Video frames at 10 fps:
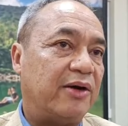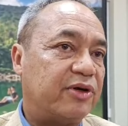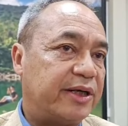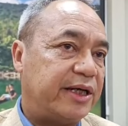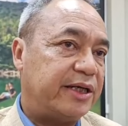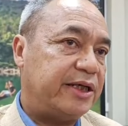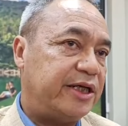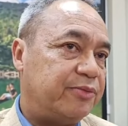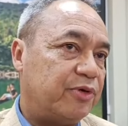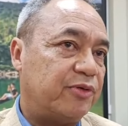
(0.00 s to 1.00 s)
getting the
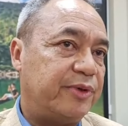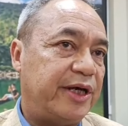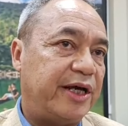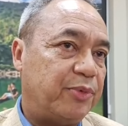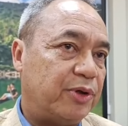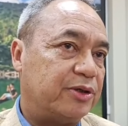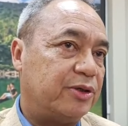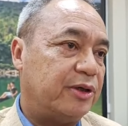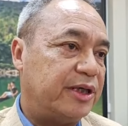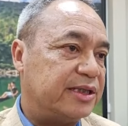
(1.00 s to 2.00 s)
input from the airport
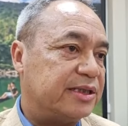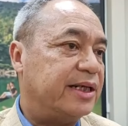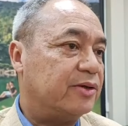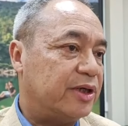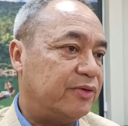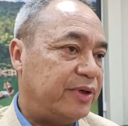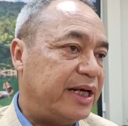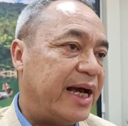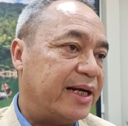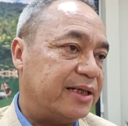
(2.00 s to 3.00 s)
authorities, then only we
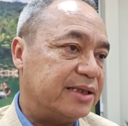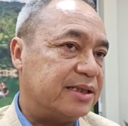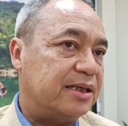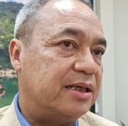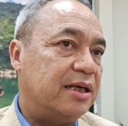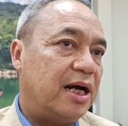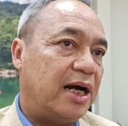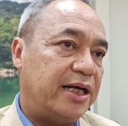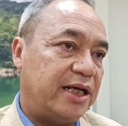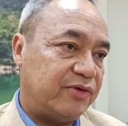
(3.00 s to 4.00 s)
had this high
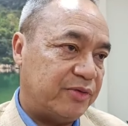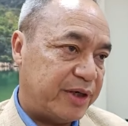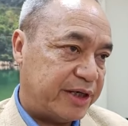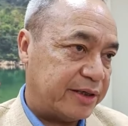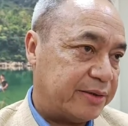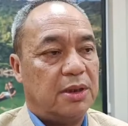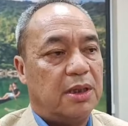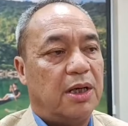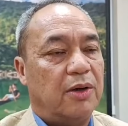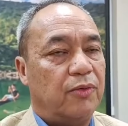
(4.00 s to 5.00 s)
level meeting.
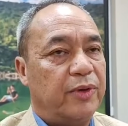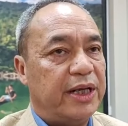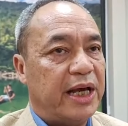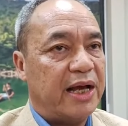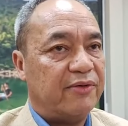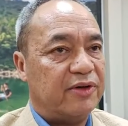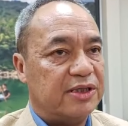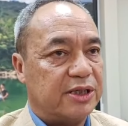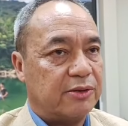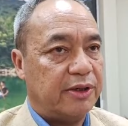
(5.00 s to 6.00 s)
We have
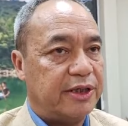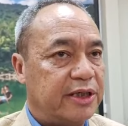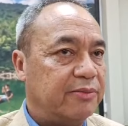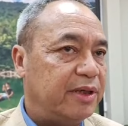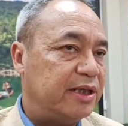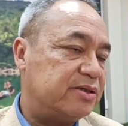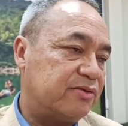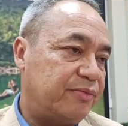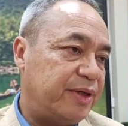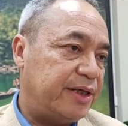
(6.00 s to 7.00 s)
circulated the minutes of
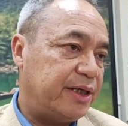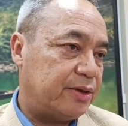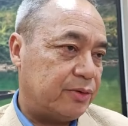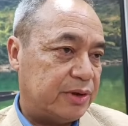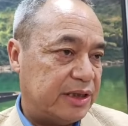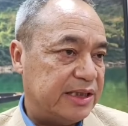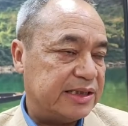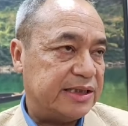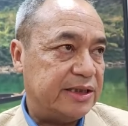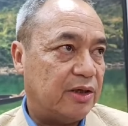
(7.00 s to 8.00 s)
the meeting to the
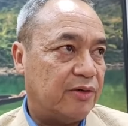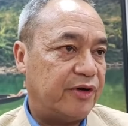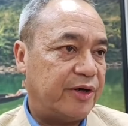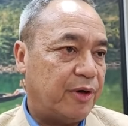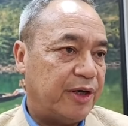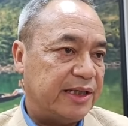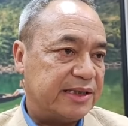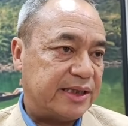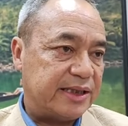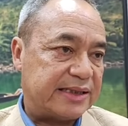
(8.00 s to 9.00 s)
DC of Ribhoi
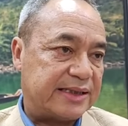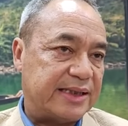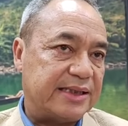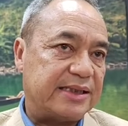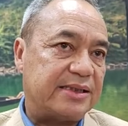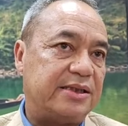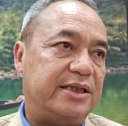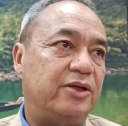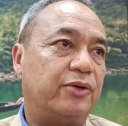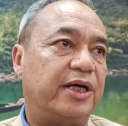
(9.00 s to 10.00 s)
district. Since
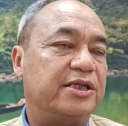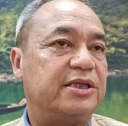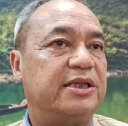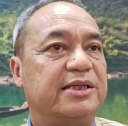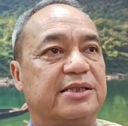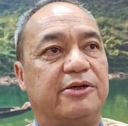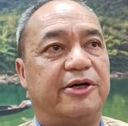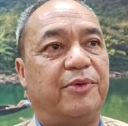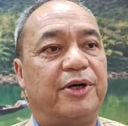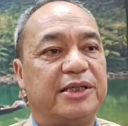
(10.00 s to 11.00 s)
the location is in
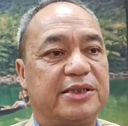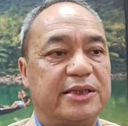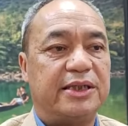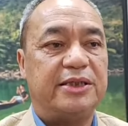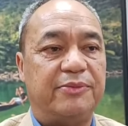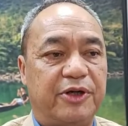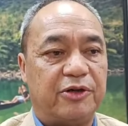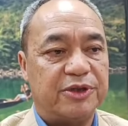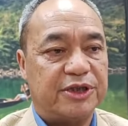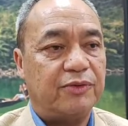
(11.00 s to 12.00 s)
Ribhoi district, the deputy
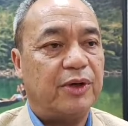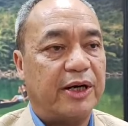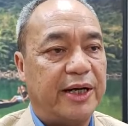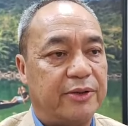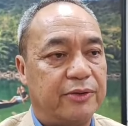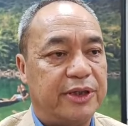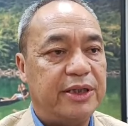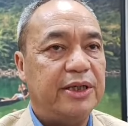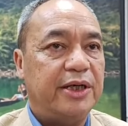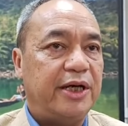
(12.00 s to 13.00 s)
commissioner will write to the
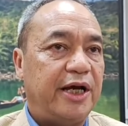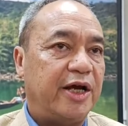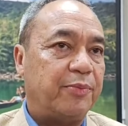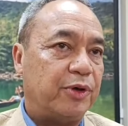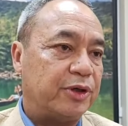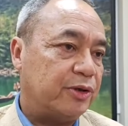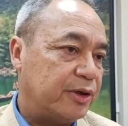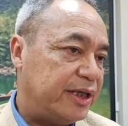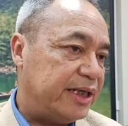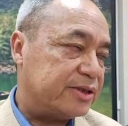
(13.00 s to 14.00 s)
airport
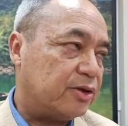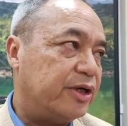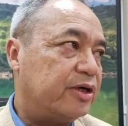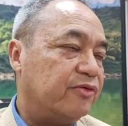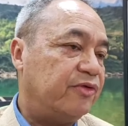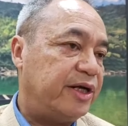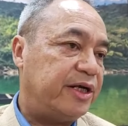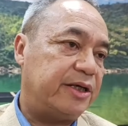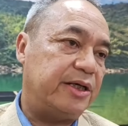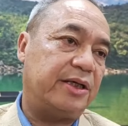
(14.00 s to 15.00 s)
authority. He has already conveyed
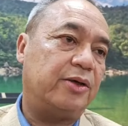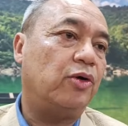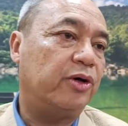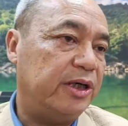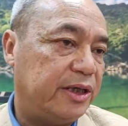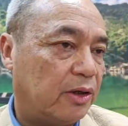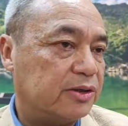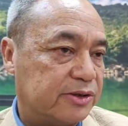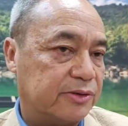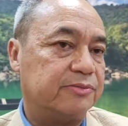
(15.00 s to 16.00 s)
it orally also.